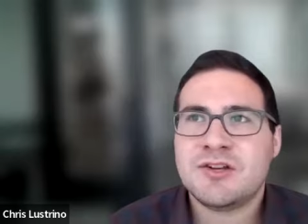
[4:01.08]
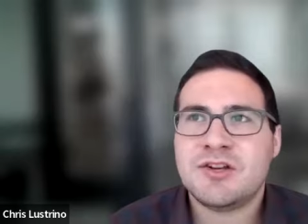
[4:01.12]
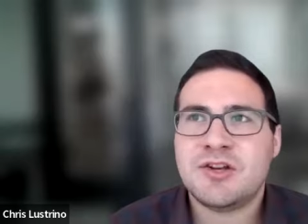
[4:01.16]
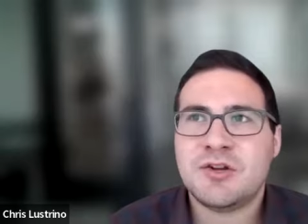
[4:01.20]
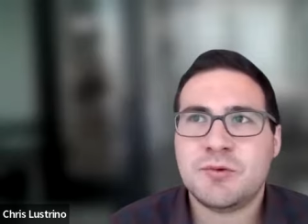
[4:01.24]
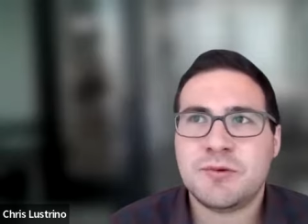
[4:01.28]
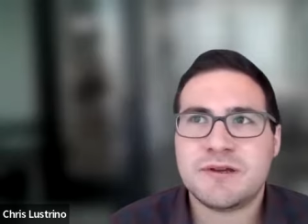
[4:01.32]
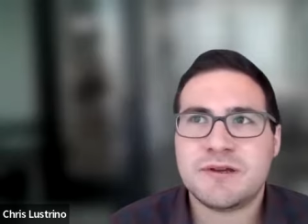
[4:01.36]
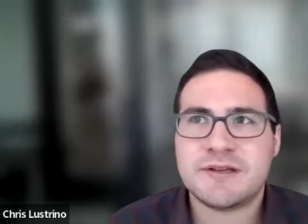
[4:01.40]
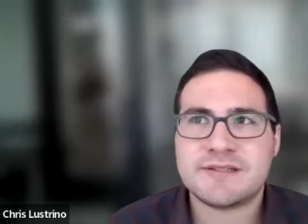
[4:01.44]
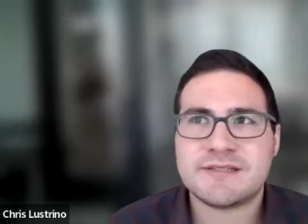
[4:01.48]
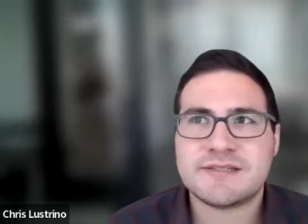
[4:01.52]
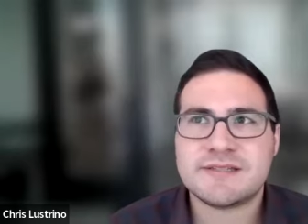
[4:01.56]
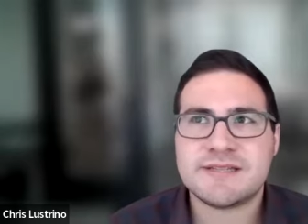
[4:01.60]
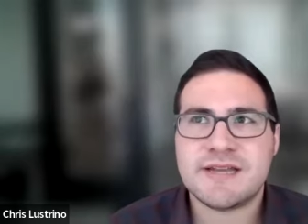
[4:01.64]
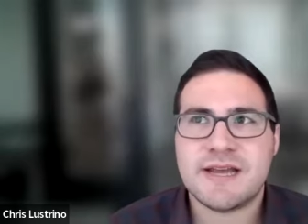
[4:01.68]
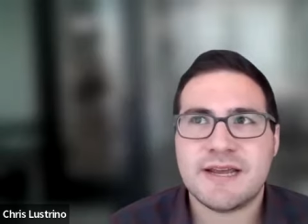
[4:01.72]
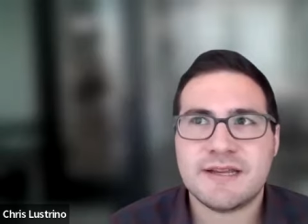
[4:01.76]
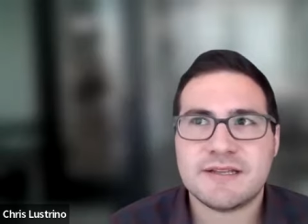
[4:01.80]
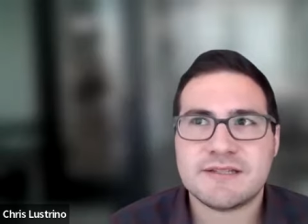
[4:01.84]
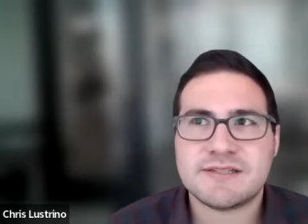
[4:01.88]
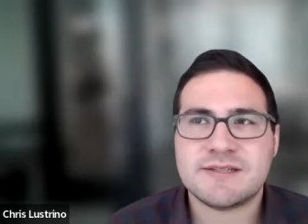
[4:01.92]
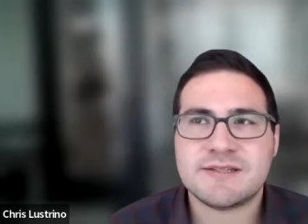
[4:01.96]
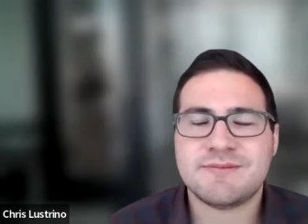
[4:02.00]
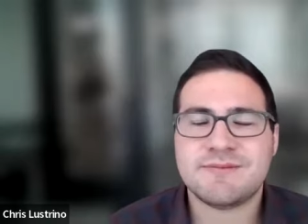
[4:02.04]
to
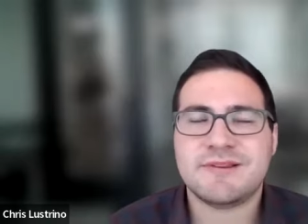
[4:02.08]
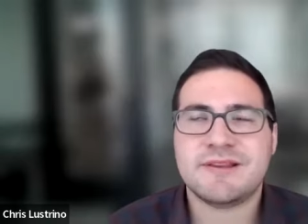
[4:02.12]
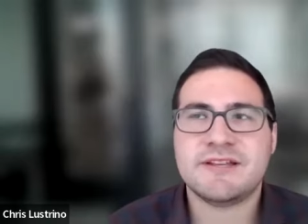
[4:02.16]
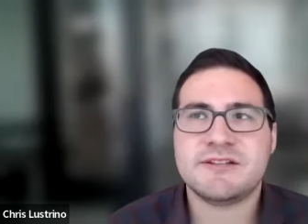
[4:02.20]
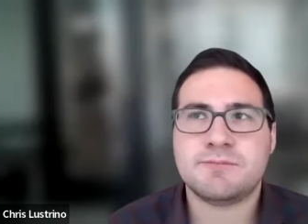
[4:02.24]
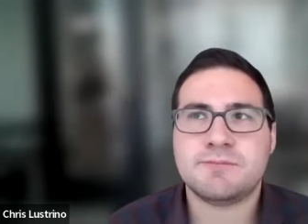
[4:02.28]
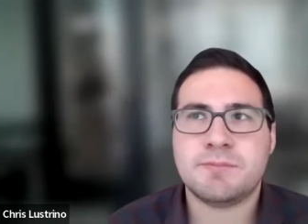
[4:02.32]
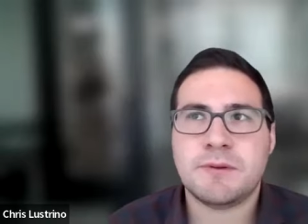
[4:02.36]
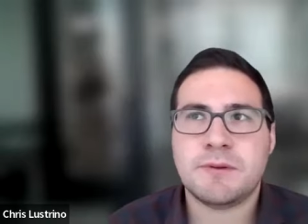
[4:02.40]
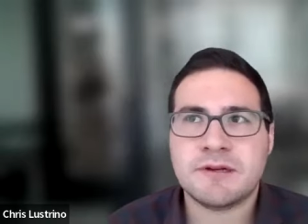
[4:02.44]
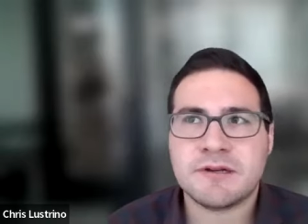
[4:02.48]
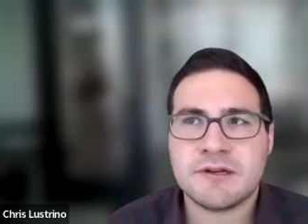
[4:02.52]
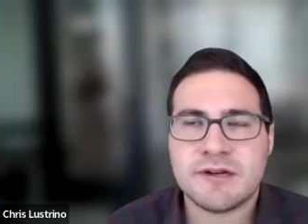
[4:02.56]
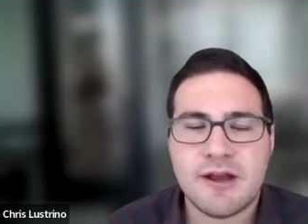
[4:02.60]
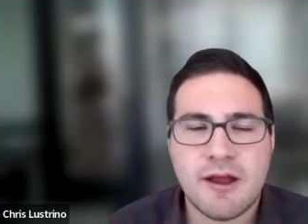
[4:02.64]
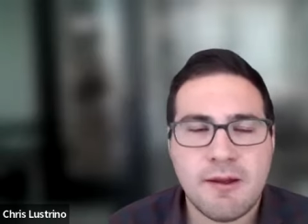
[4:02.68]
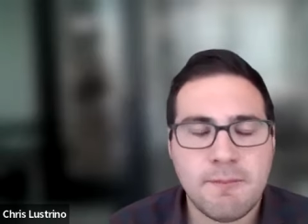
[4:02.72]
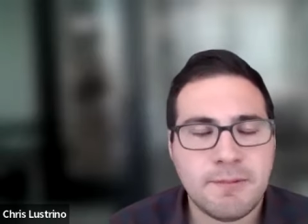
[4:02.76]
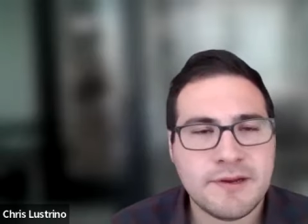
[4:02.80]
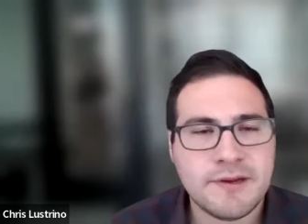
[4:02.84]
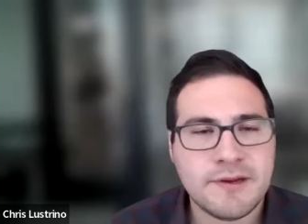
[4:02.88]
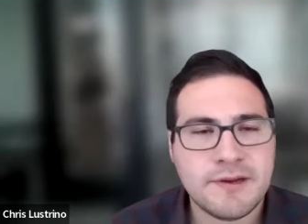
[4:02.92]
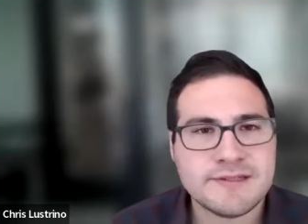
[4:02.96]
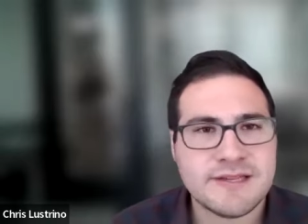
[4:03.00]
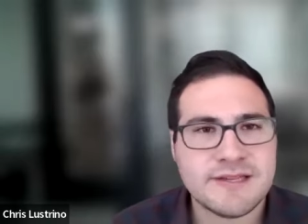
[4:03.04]
excite some of these bigger
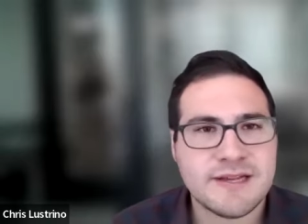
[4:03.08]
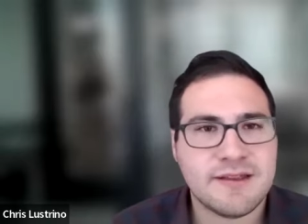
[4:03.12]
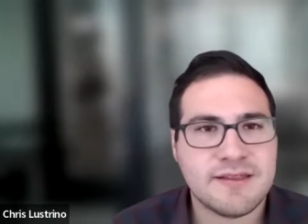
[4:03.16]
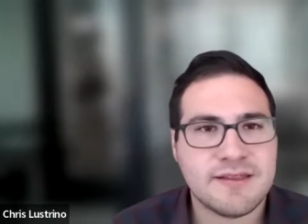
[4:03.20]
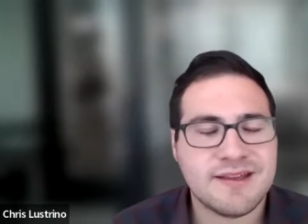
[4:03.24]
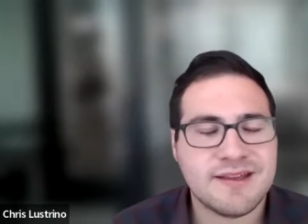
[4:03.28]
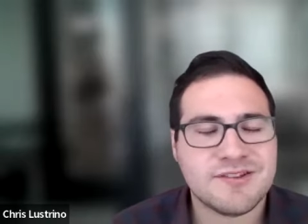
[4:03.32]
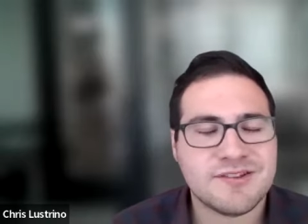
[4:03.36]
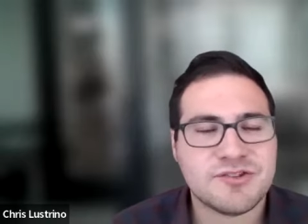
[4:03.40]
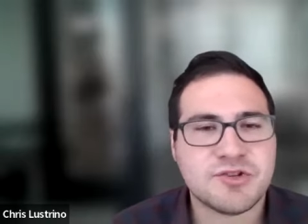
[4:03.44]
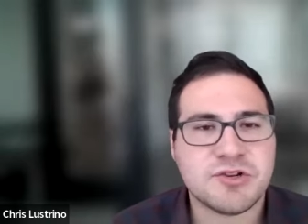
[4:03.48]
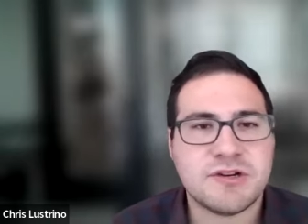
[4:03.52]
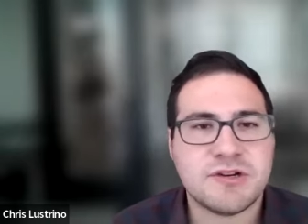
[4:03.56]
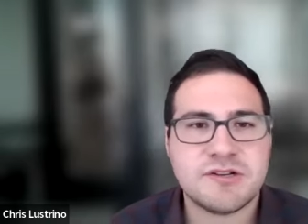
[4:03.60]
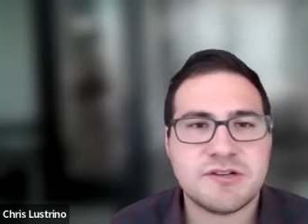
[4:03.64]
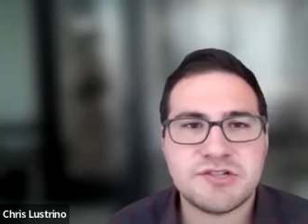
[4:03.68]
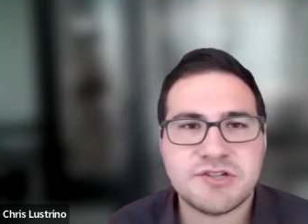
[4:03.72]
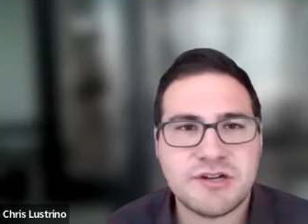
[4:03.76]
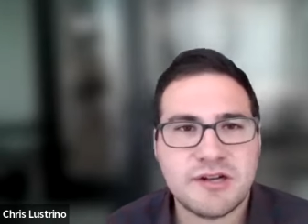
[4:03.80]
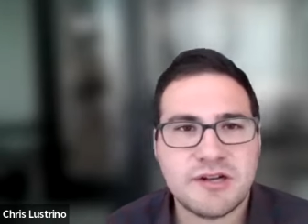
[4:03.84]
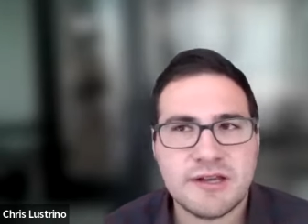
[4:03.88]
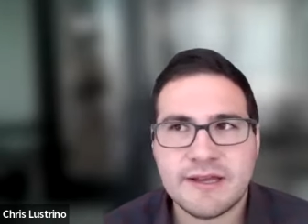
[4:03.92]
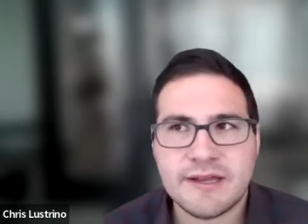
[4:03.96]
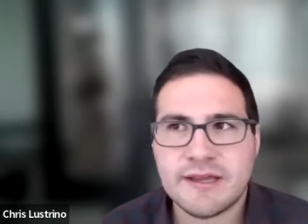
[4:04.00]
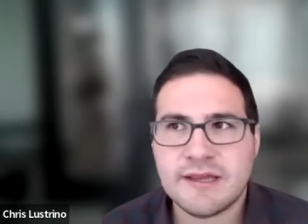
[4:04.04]
companies that I think
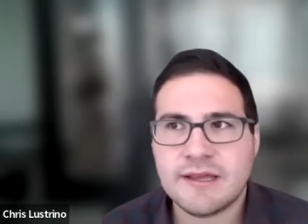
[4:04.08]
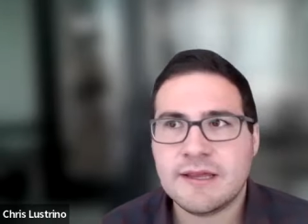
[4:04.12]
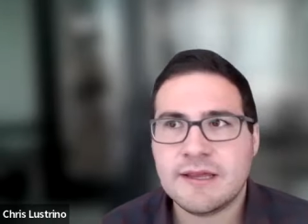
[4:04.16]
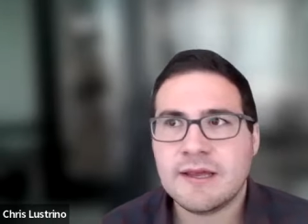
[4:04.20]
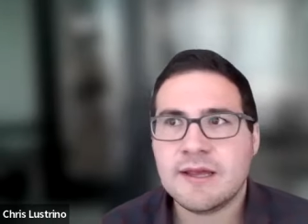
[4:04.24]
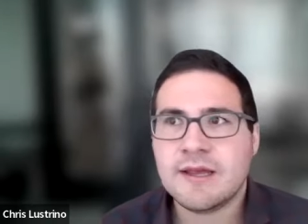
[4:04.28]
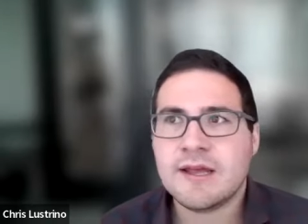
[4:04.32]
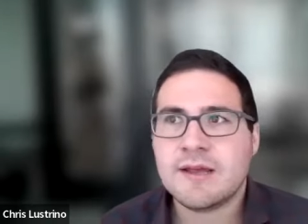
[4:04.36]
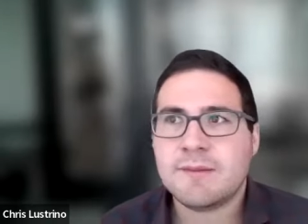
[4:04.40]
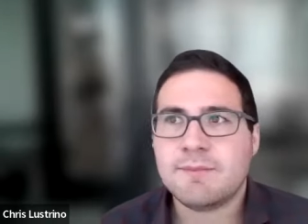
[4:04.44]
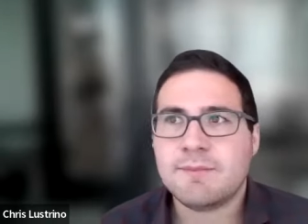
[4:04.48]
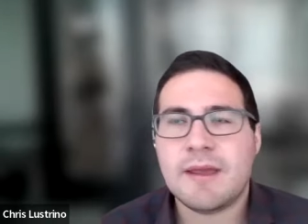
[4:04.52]
traditionally